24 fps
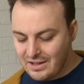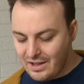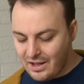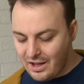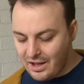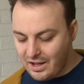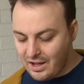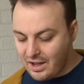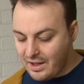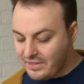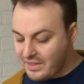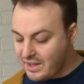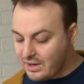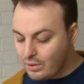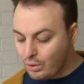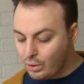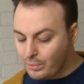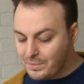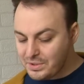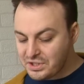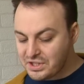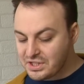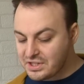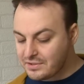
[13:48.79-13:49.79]
And then
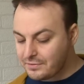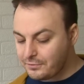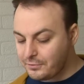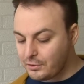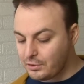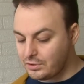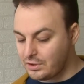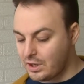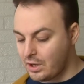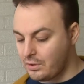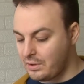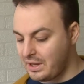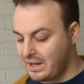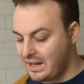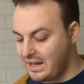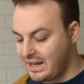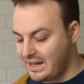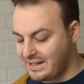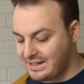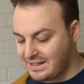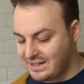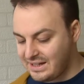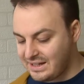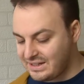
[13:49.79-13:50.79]
almost as a footnote here,
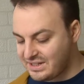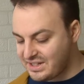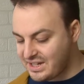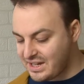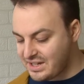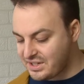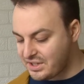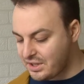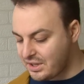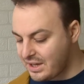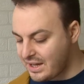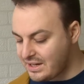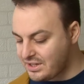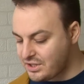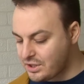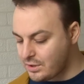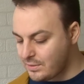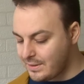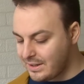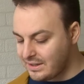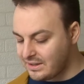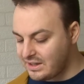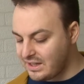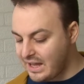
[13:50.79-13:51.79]
it says that they're
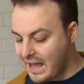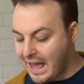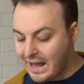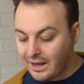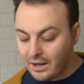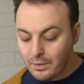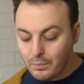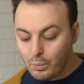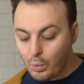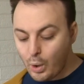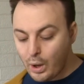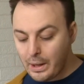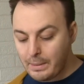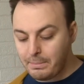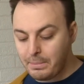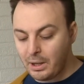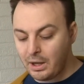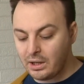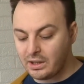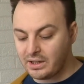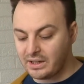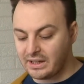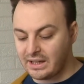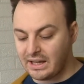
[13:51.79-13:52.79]
doing the L&Y
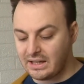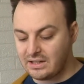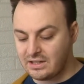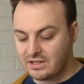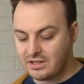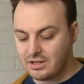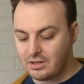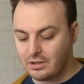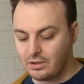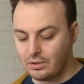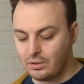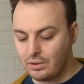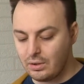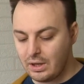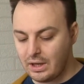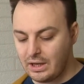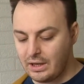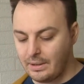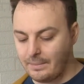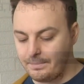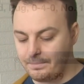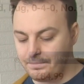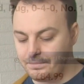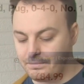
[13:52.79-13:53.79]
Pug again too,
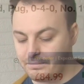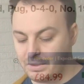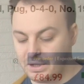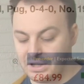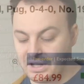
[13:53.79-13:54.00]
but